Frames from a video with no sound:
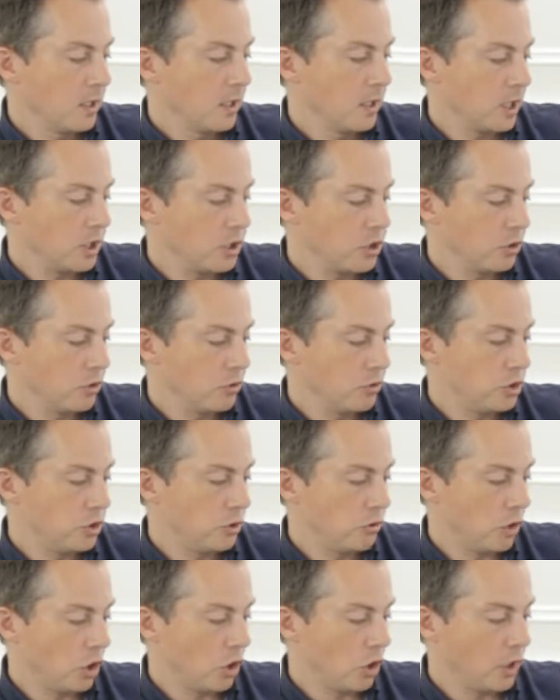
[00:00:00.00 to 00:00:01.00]
It shows
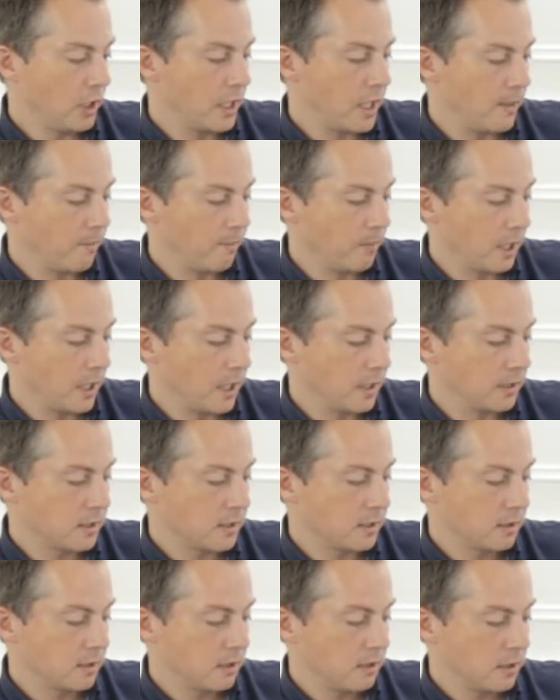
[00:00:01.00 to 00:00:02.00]
you all the
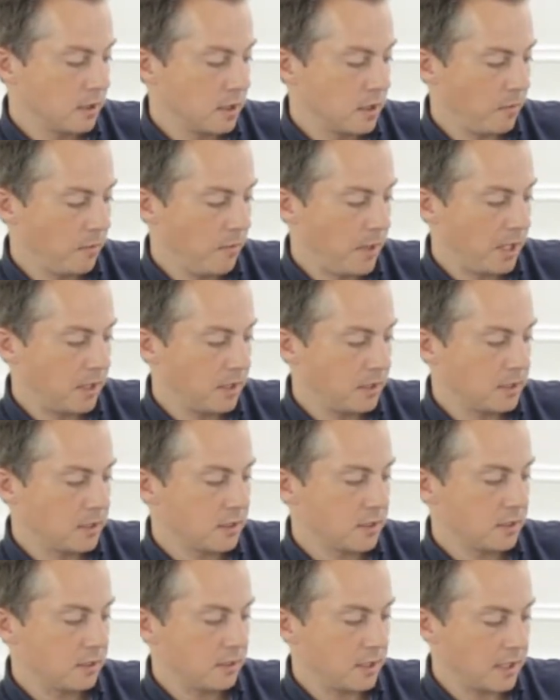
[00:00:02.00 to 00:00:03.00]
implants, the
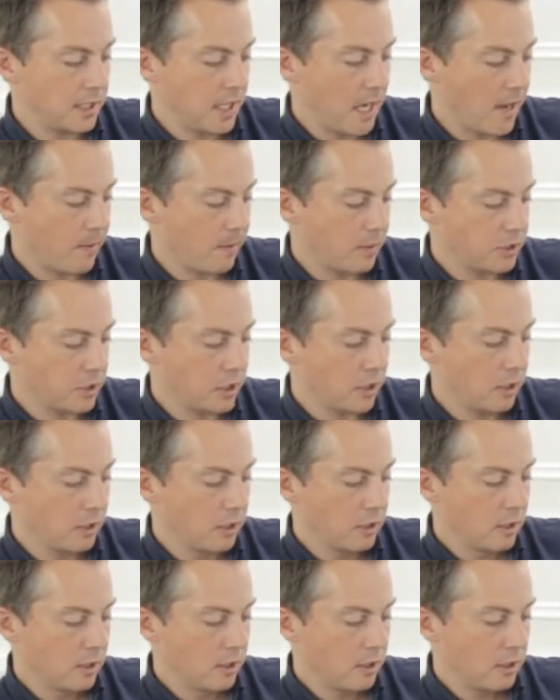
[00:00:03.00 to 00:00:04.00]
pins, the
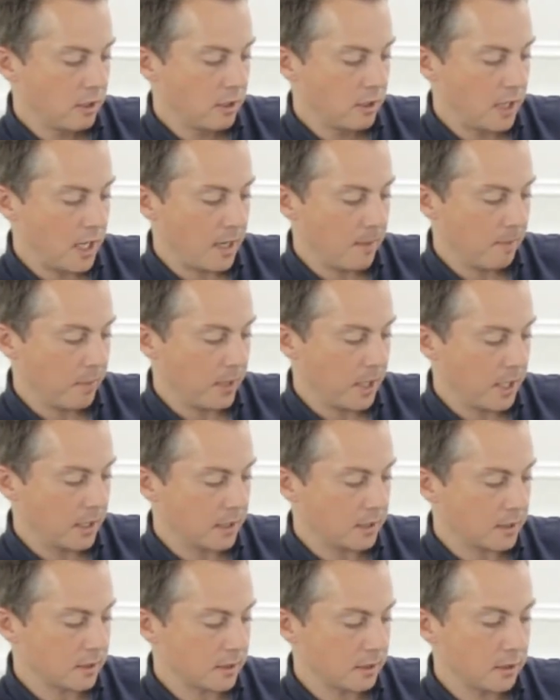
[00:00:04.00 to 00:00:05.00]
diameter, the
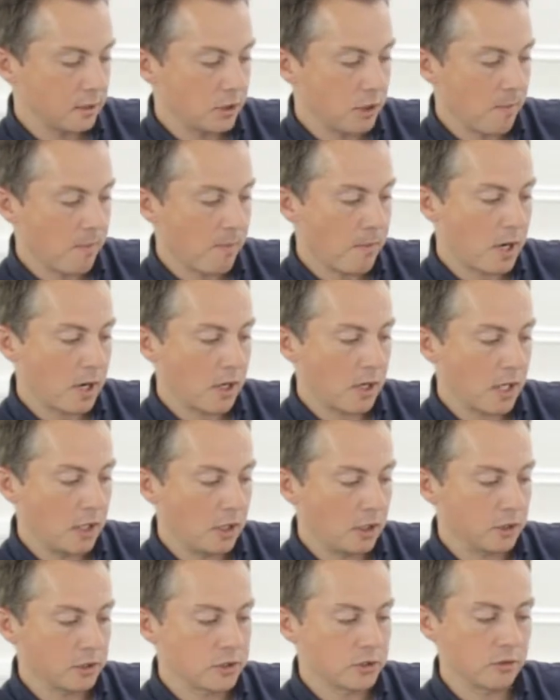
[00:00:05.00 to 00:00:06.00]
implant number, and
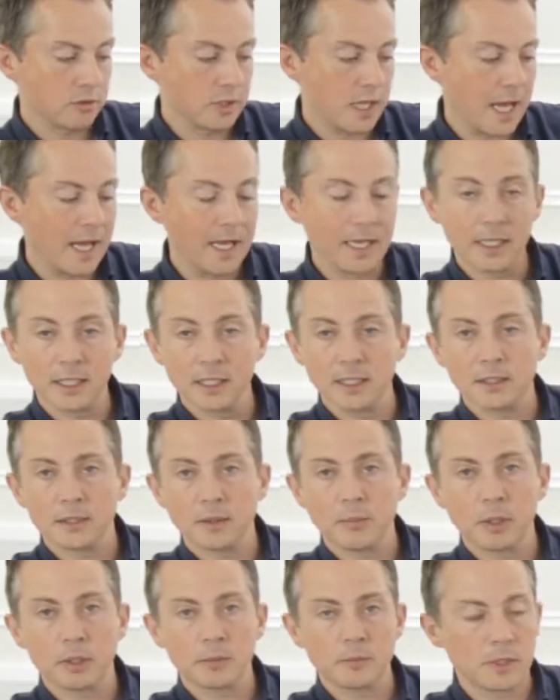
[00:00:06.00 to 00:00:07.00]
also the angled
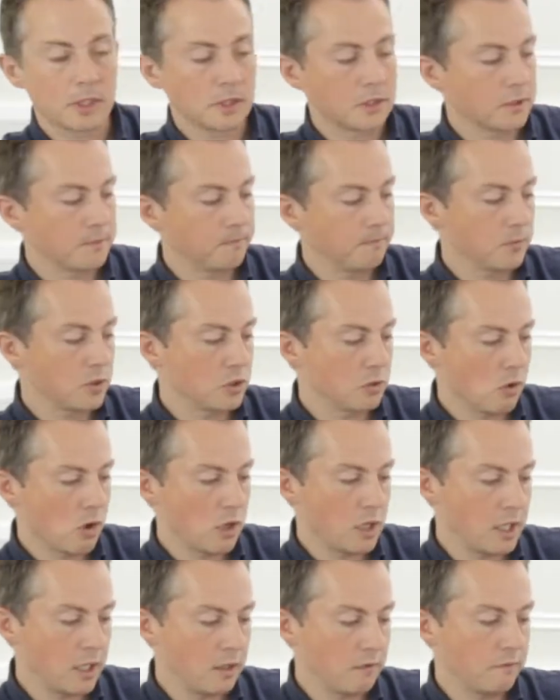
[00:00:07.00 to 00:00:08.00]
abutments. So
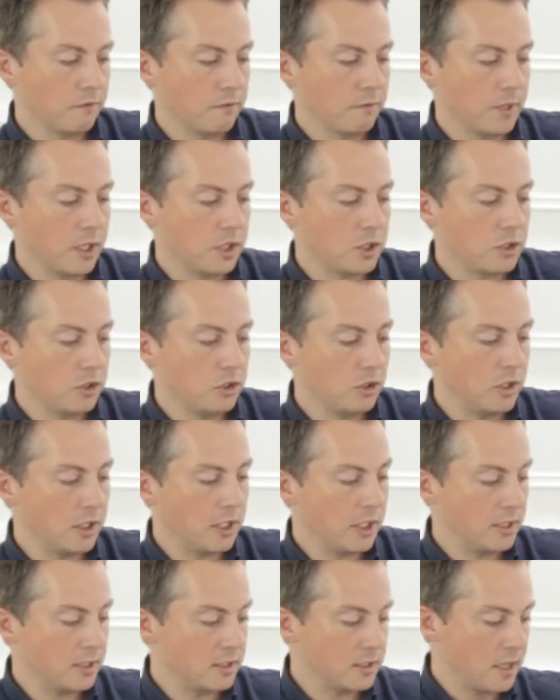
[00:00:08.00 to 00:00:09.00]
all the information you
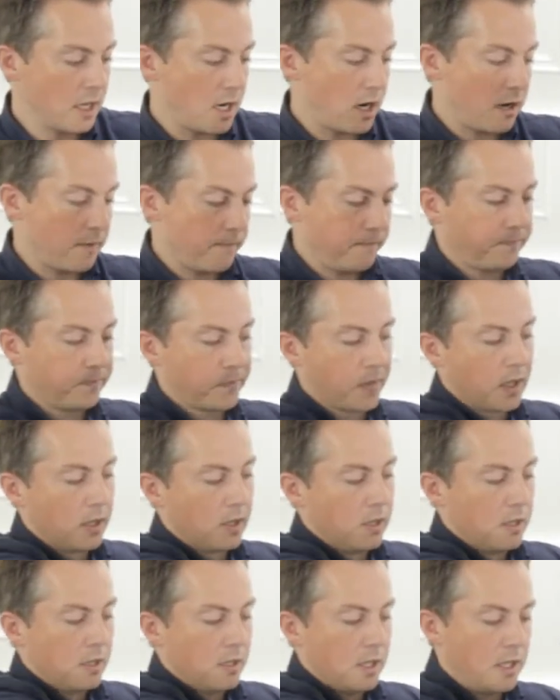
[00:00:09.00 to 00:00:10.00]
need is there.
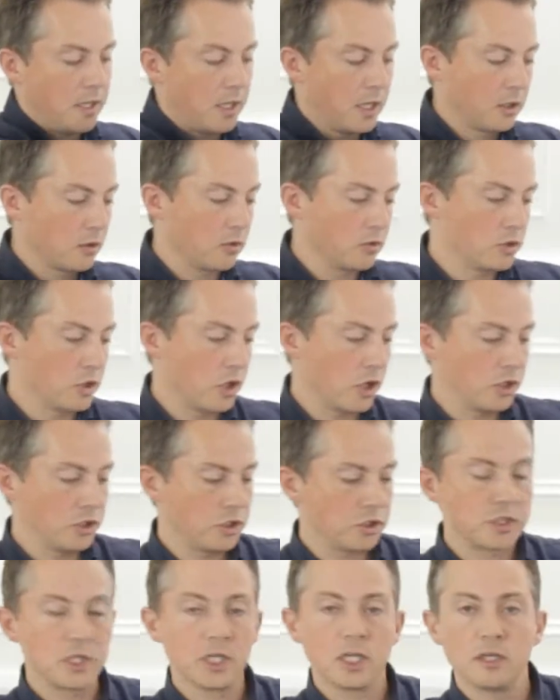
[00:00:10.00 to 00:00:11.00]
And then it goes on
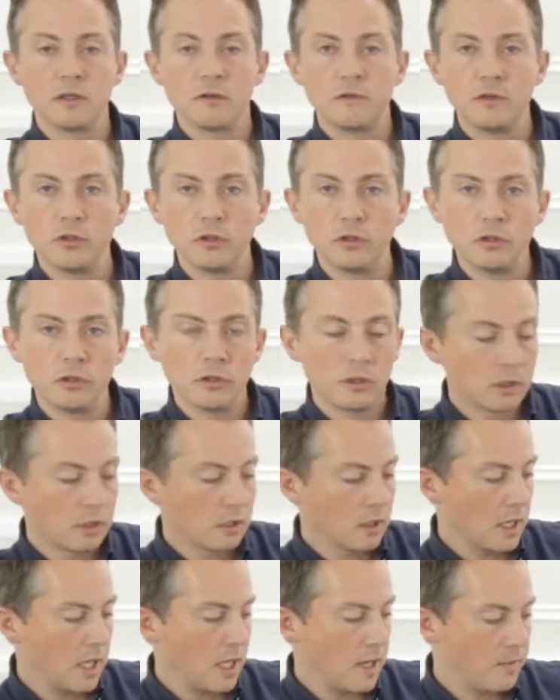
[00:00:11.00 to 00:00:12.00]
just to give you
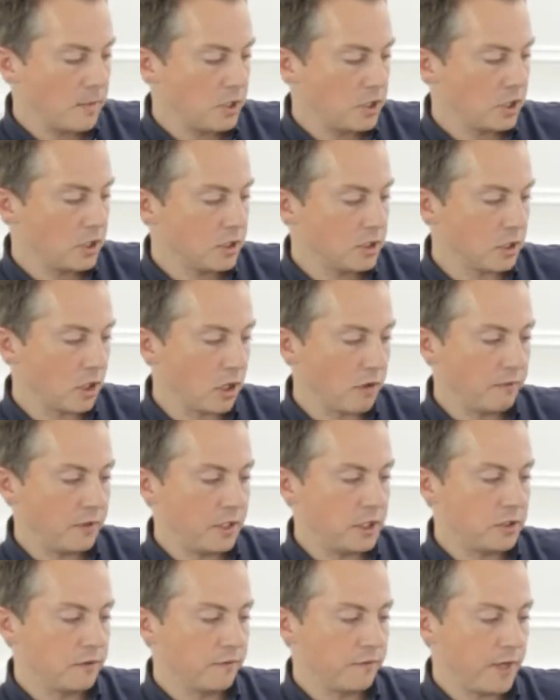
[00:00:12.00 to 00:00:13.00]
images of
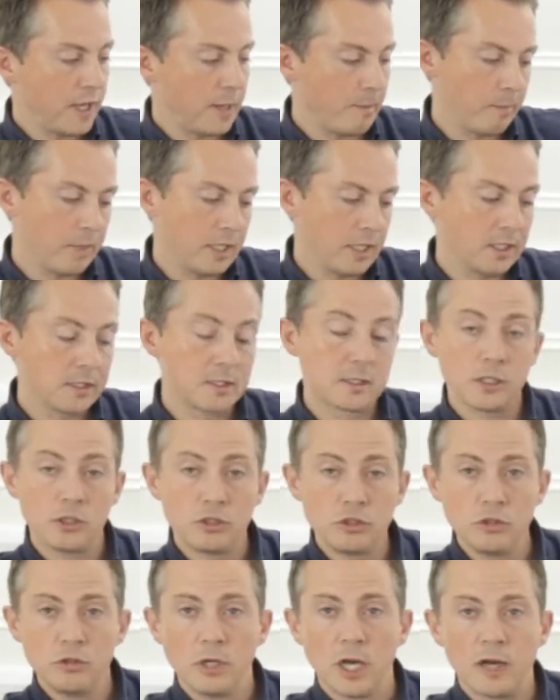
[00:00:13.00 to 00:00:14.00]
each of the implants
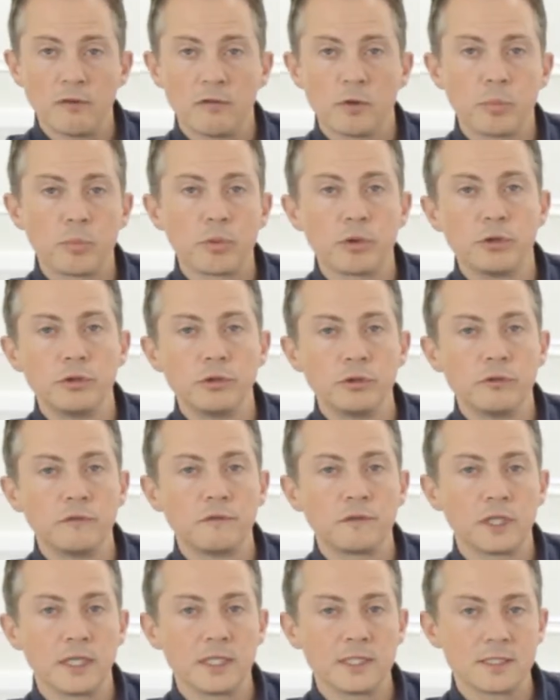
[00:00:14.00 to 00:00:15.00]
that you have
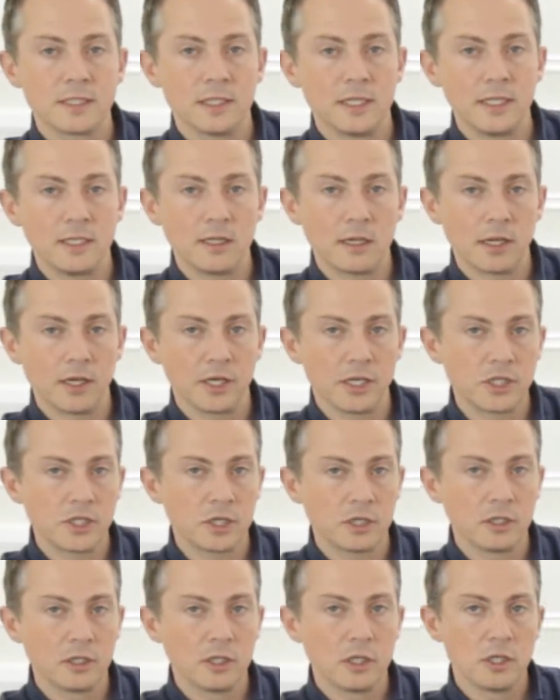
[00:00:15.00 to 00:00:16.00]
approved as the lead
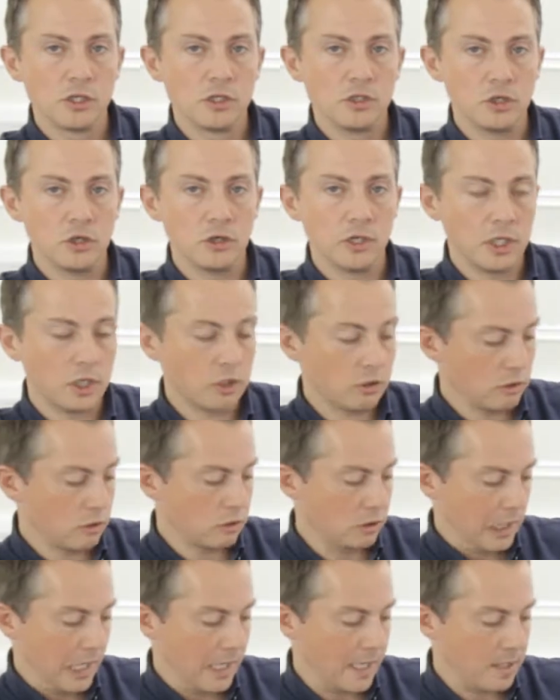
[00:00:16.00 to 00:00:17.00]
clinician during your
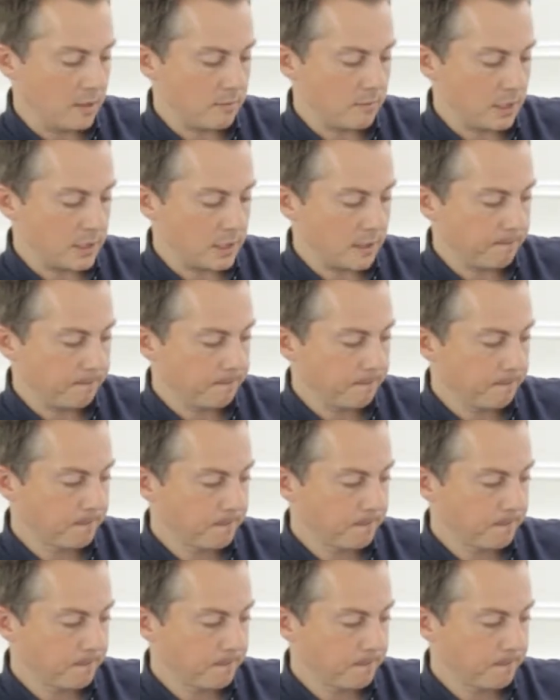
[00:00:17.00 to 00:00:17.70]
online meeting.